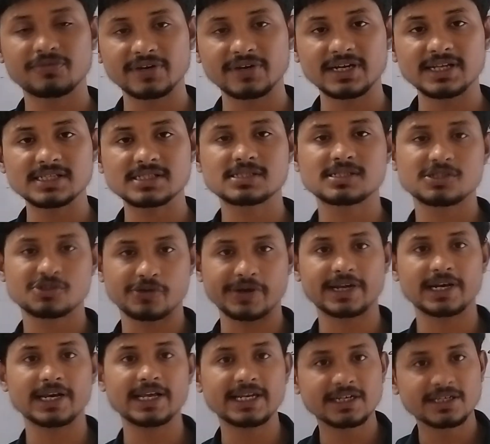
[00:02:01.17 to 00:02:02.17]
is
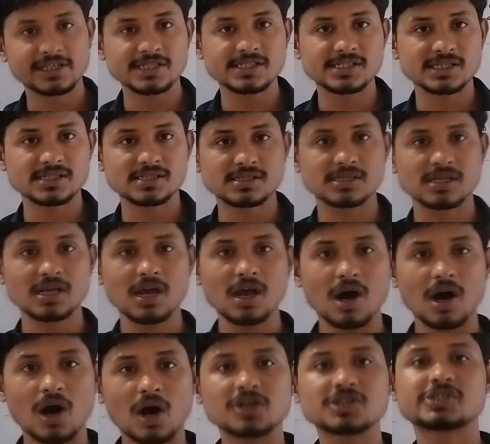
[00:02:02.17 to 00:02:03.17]
strictly increases
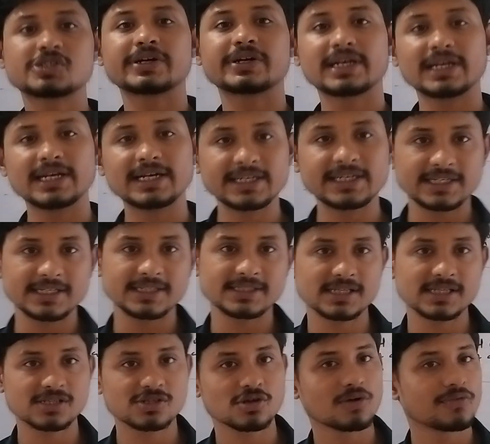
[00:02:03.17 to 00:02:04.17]
or strictly
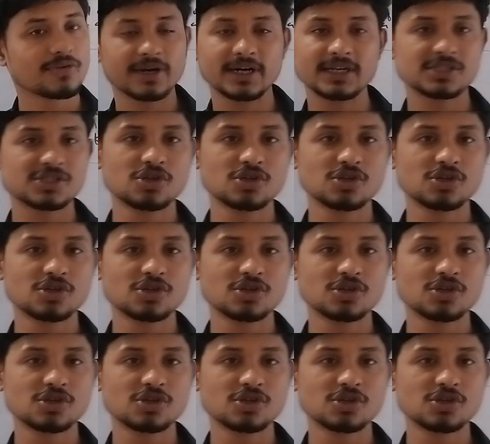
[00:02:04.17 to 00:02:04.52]
decreases over its